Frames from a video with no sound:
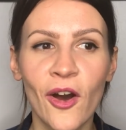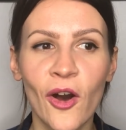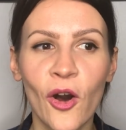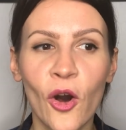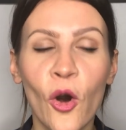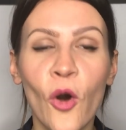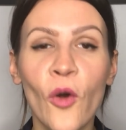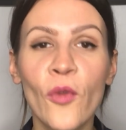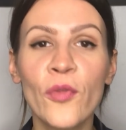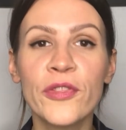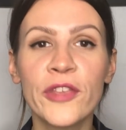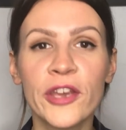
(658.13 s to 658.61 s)

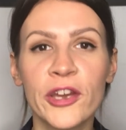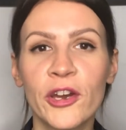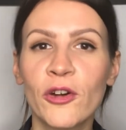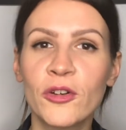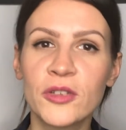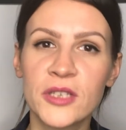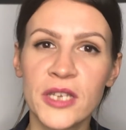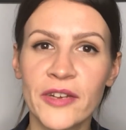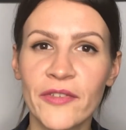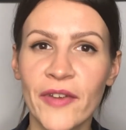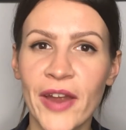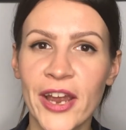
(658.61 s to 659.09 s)
on the go
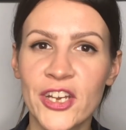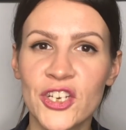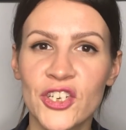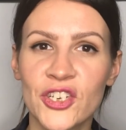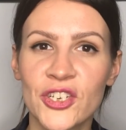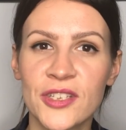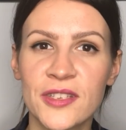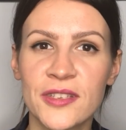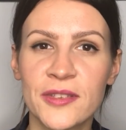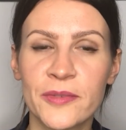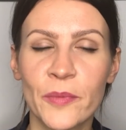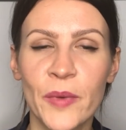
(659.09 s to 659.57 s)

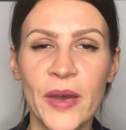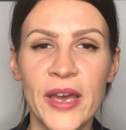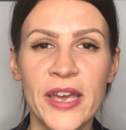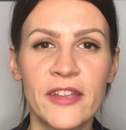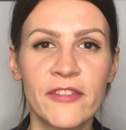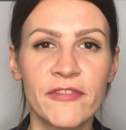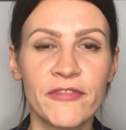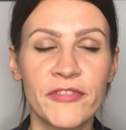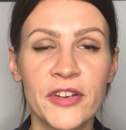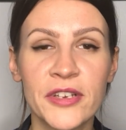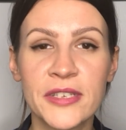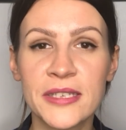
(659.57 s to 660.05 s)
directions when,
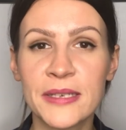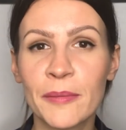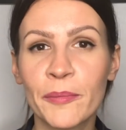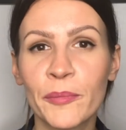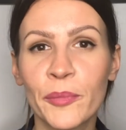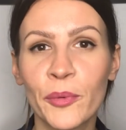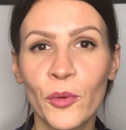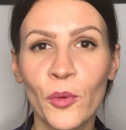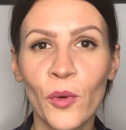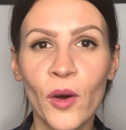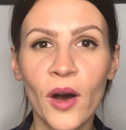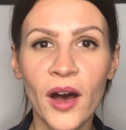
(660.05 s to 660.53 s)
for
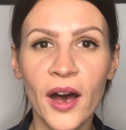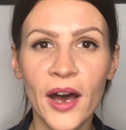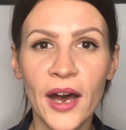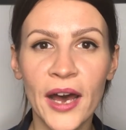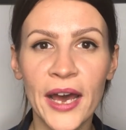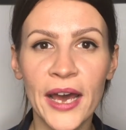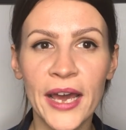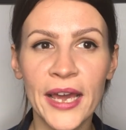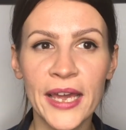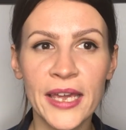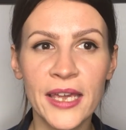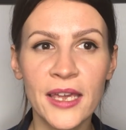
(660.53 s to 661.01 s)
example,
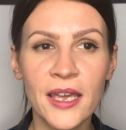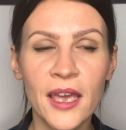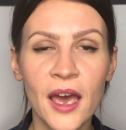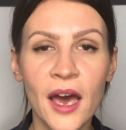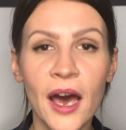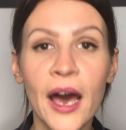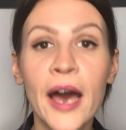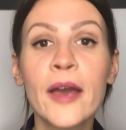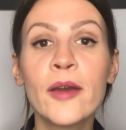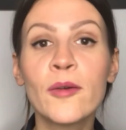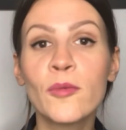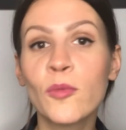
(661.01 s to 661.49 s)
I,
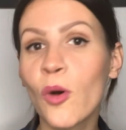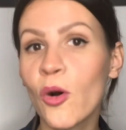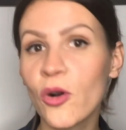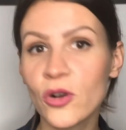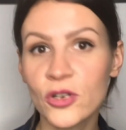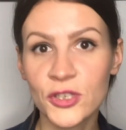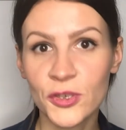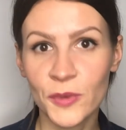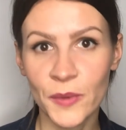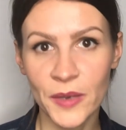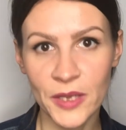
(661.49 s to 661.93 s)
I walk to a